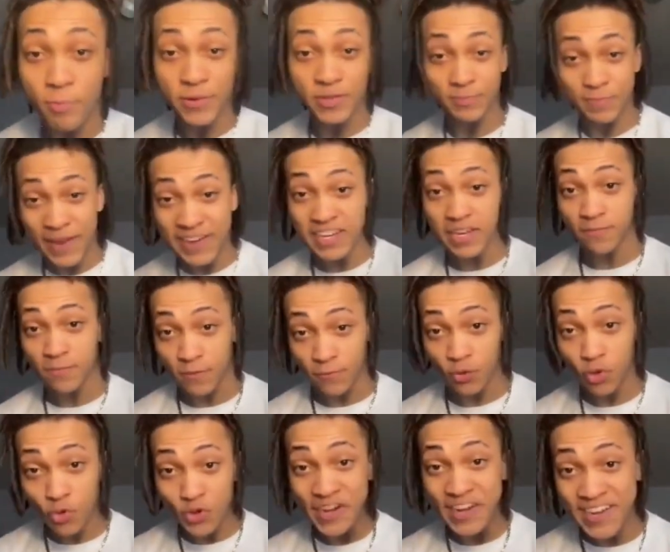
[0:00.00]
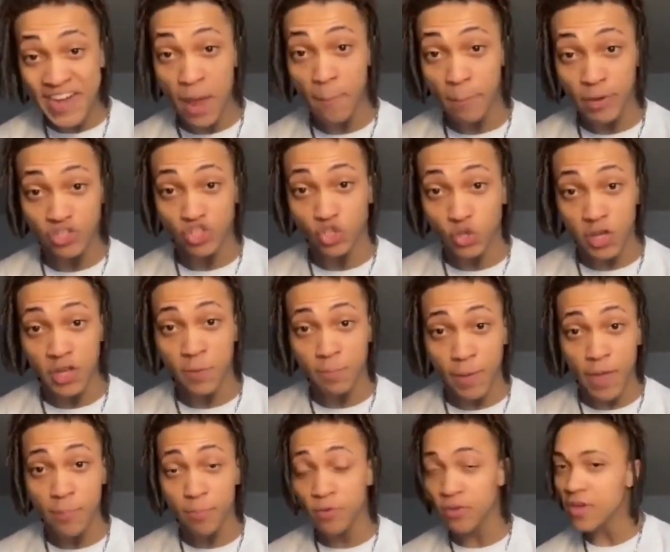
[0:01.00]
perspective, if you need that much toilet
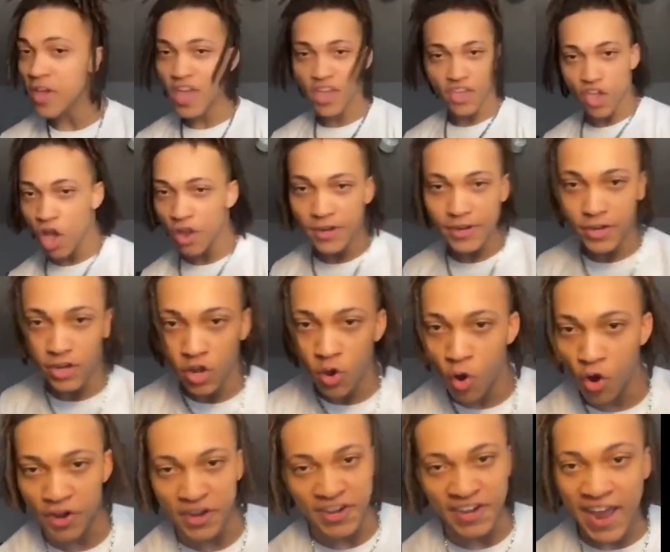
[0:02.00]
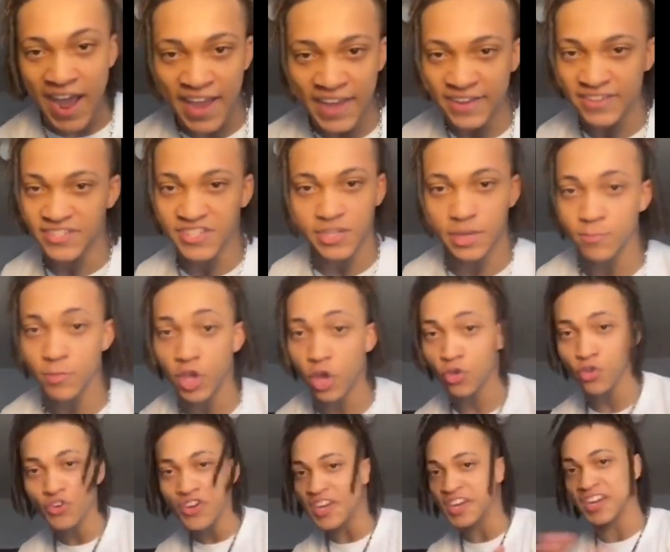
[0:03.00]
paper, y'all need to go on a diet or something, yo.
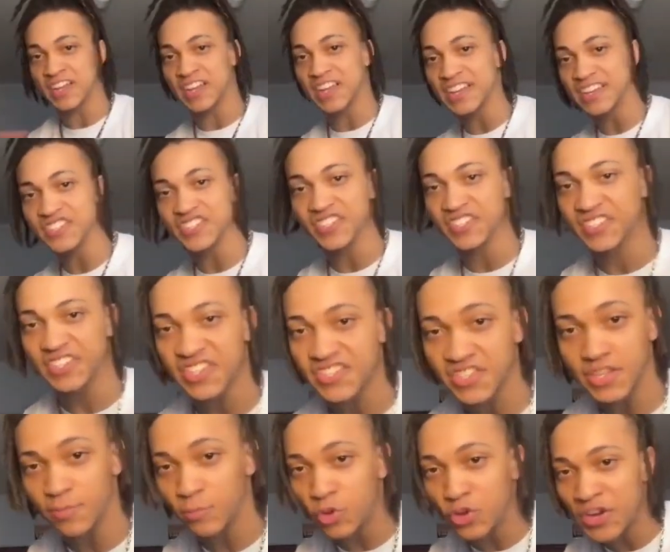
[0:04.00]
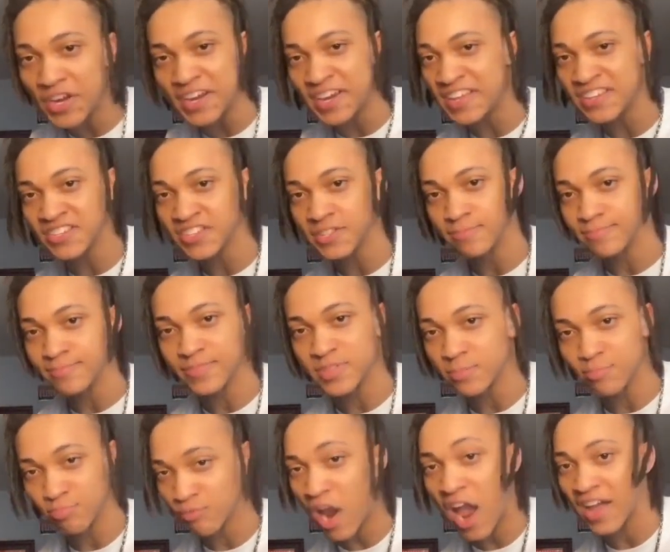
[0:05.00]
You need to cleanse your system. You need to eat some
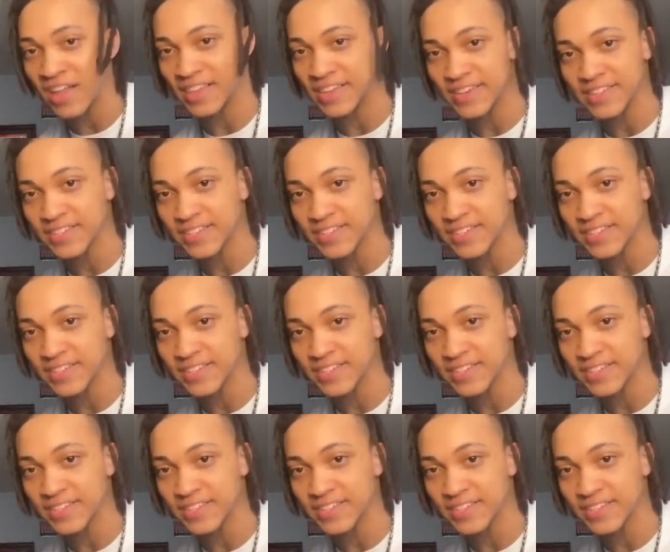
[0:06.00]
broccoli or